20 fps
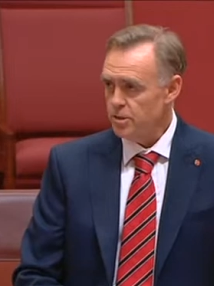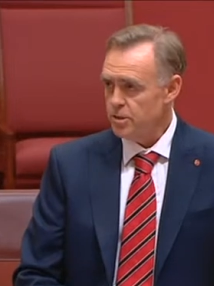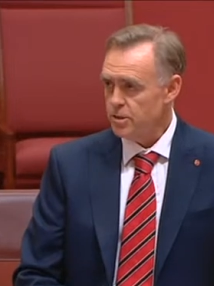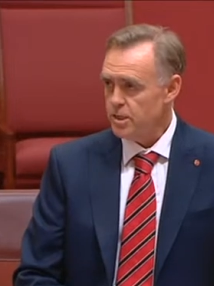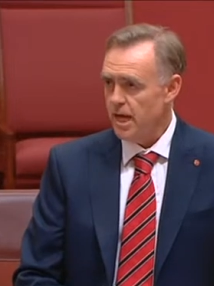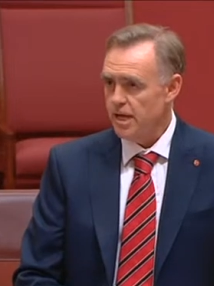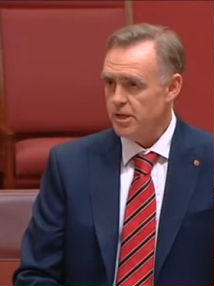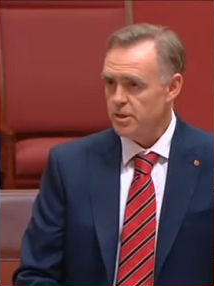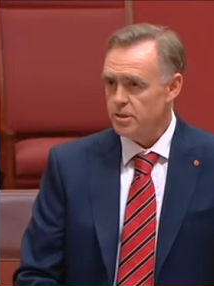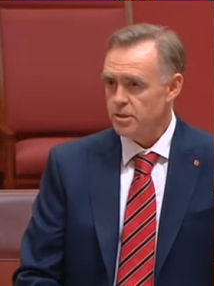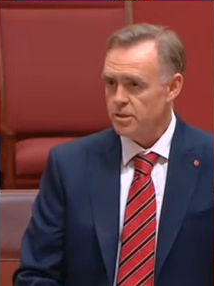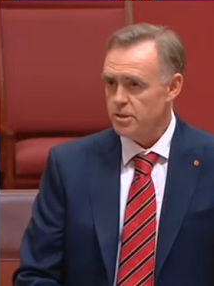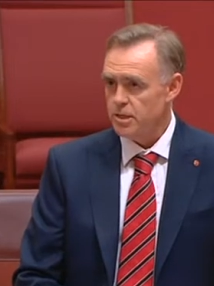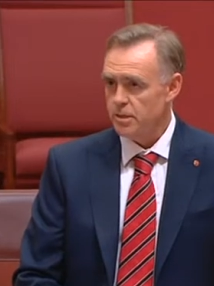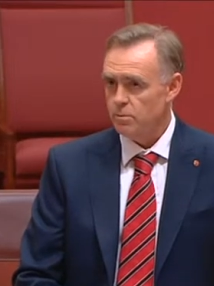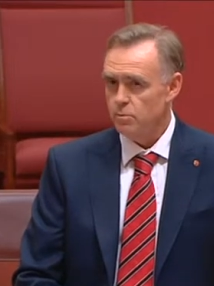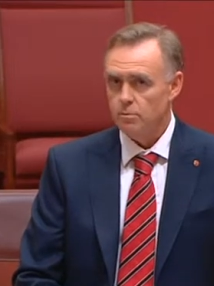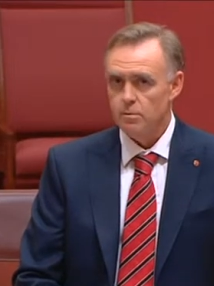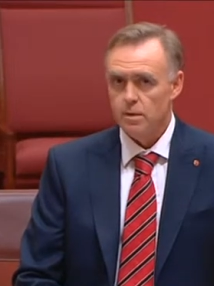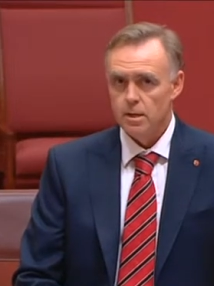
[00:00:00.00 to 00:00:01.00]
stations,
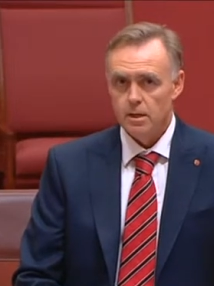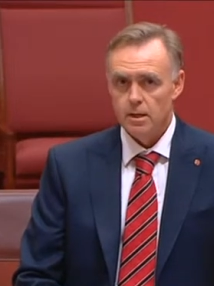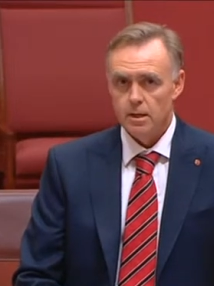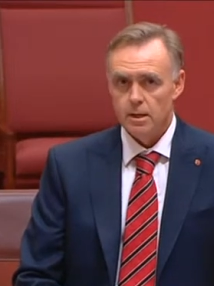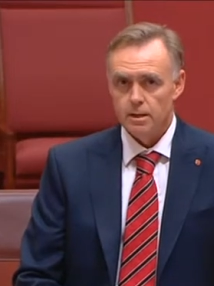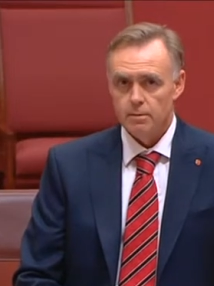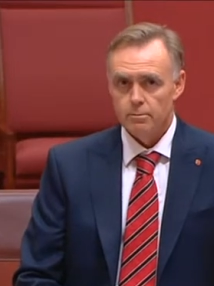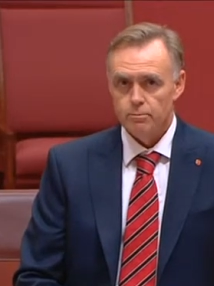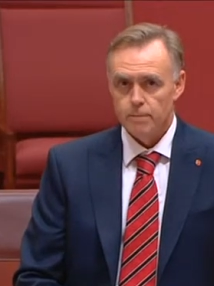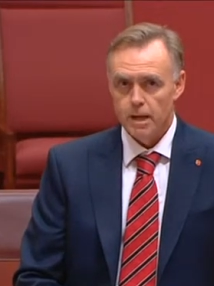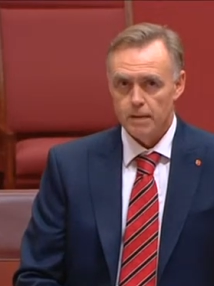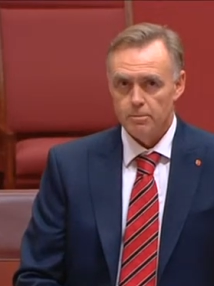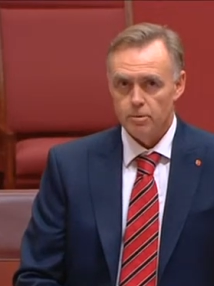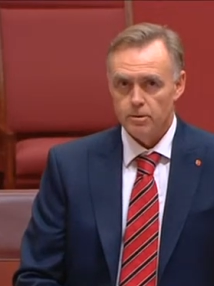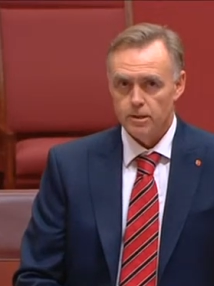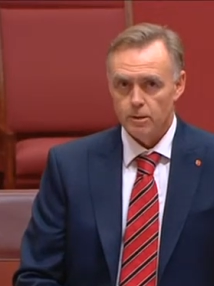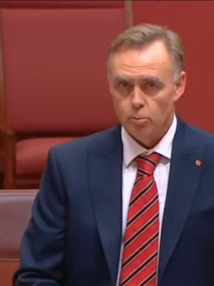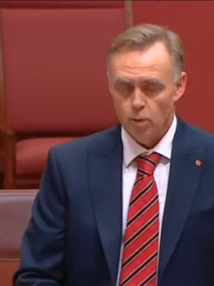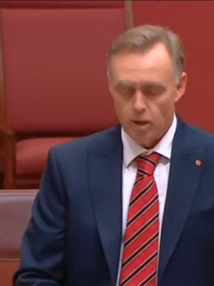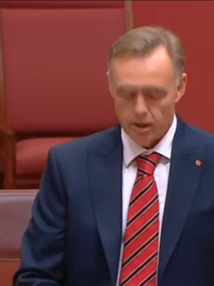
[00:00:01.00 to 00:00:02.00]
and people
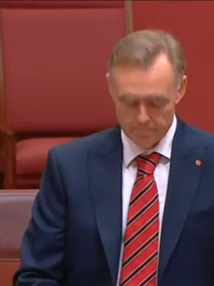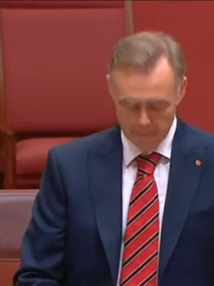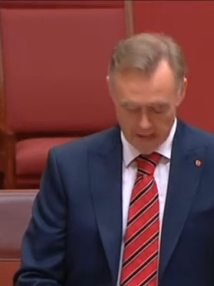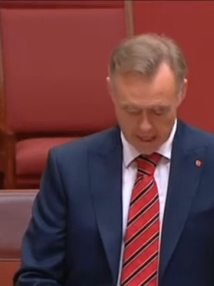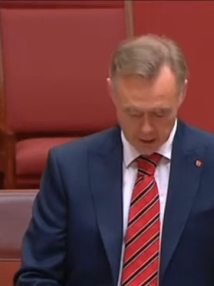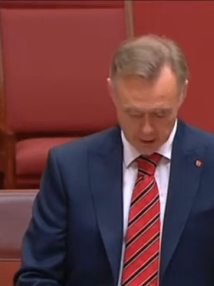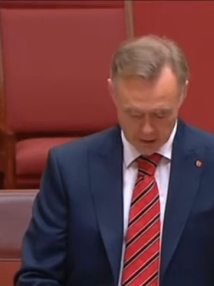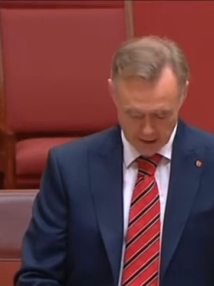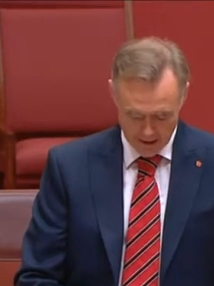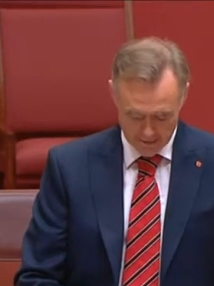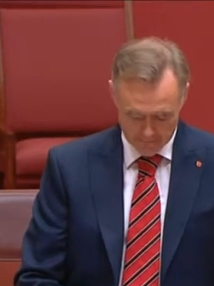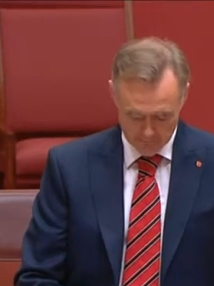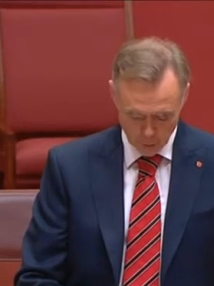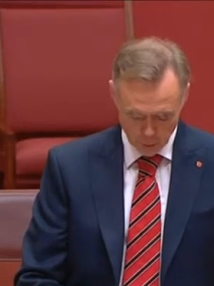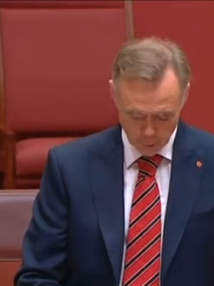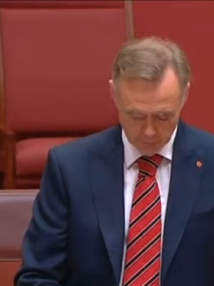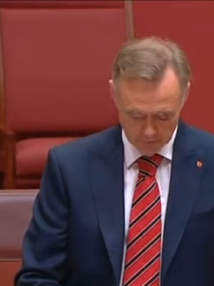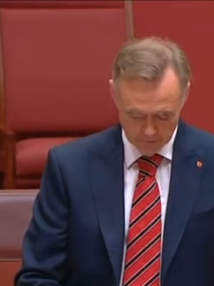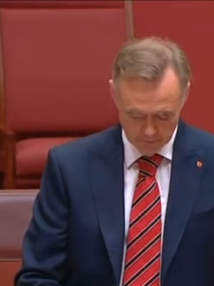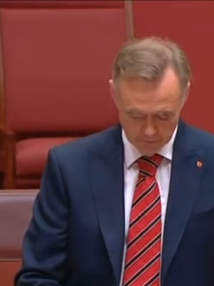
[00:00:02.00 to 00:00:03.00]
can well imagine how
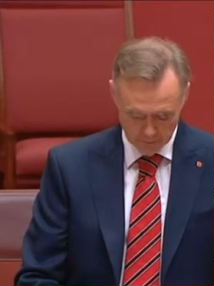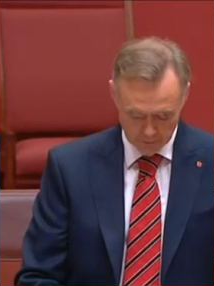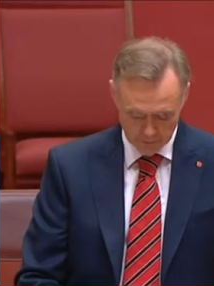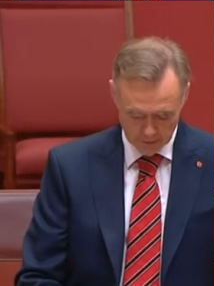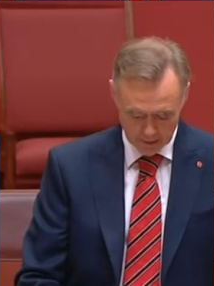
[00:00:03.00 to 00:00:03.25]
important